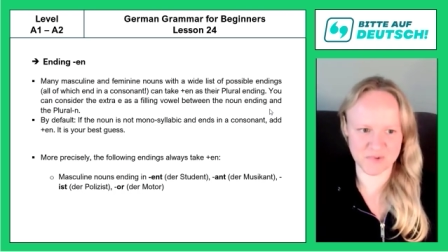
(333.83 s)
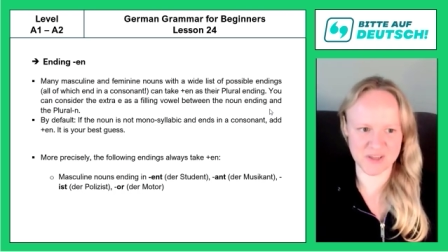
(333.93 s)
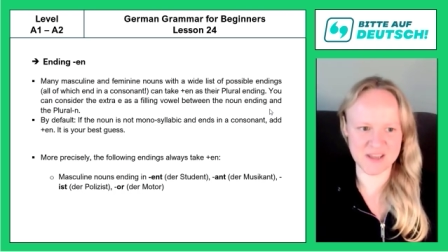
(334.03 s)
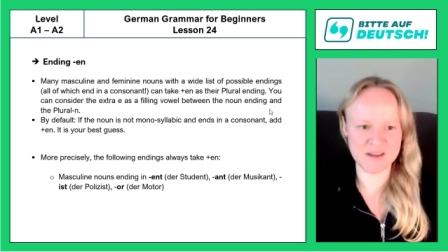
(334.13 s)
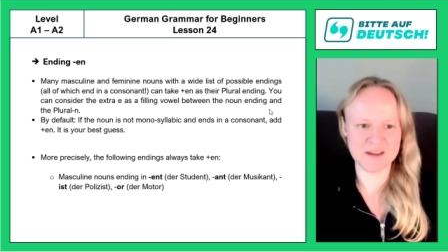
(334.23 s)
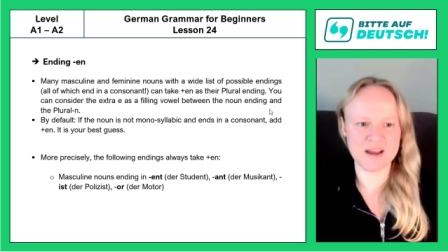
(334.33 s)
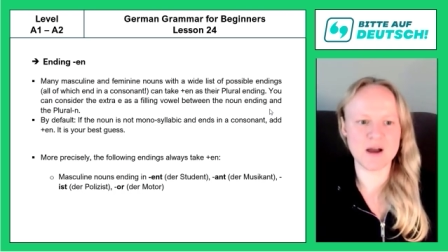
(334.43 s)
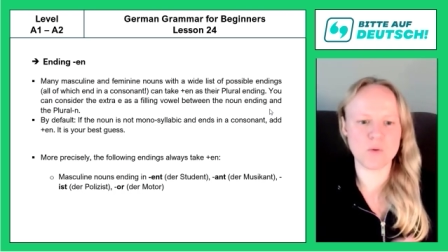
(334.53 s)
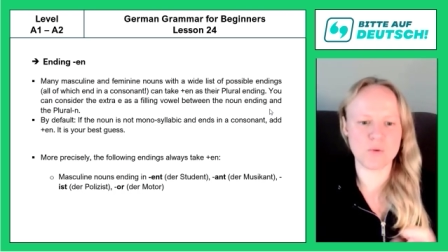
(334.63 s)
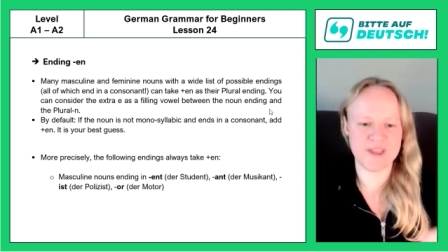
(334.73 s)
Okay,
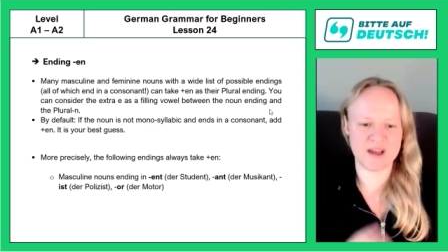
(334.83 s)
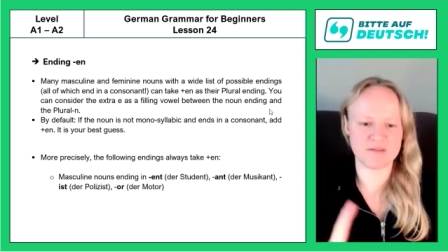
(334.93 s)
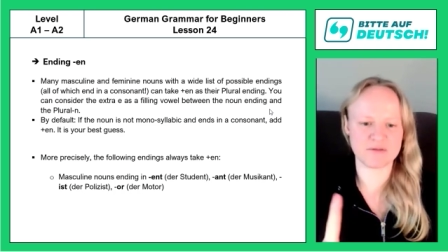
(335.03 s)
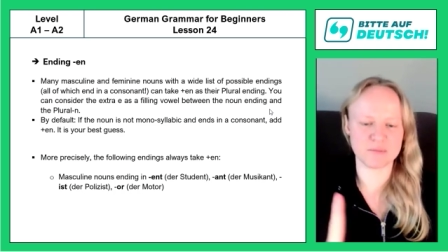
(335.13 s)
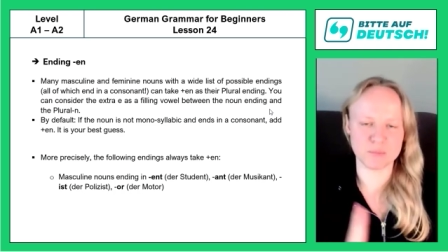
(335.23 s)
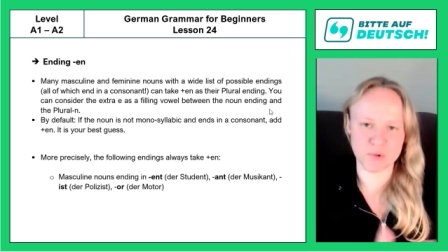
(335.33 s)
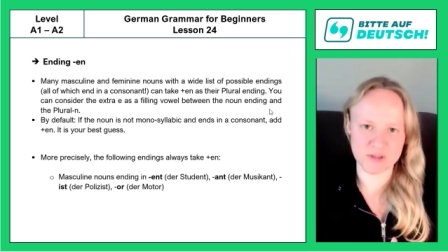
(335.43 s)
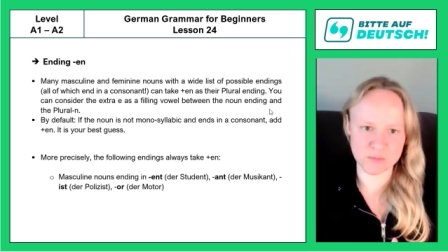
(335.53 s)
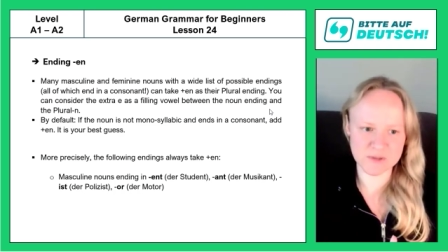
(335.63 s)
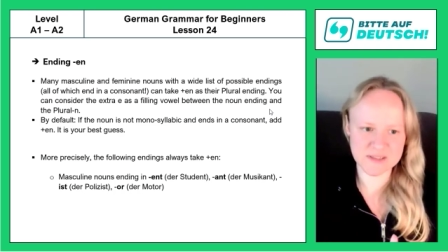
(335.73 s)
we have
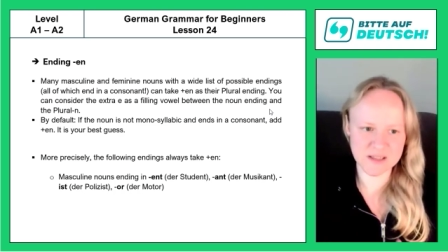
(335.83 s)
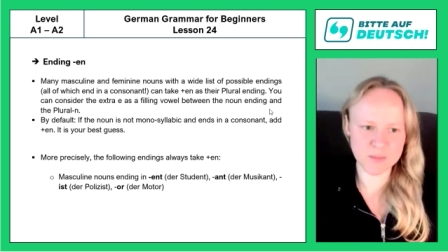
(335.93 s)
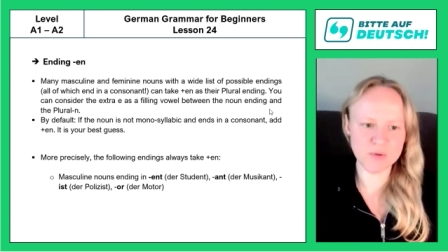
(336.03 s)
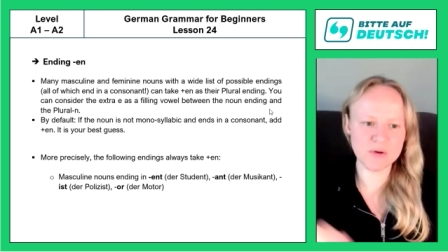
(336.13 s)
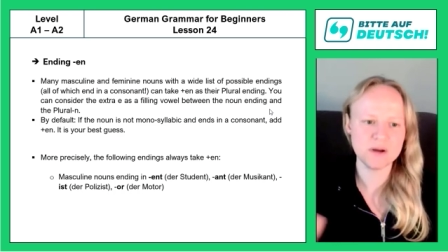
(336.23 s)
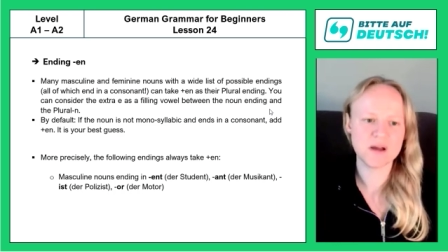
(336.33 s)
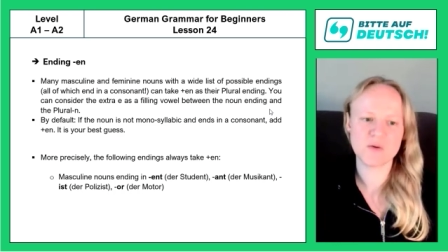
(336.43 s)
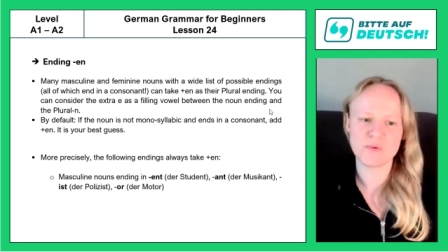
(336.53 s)
more than one syllable,